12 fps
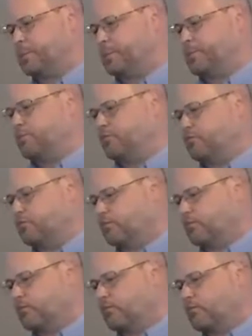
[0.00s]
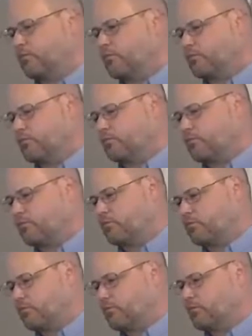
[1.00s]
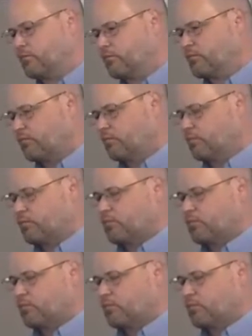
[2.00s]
(no one is talking)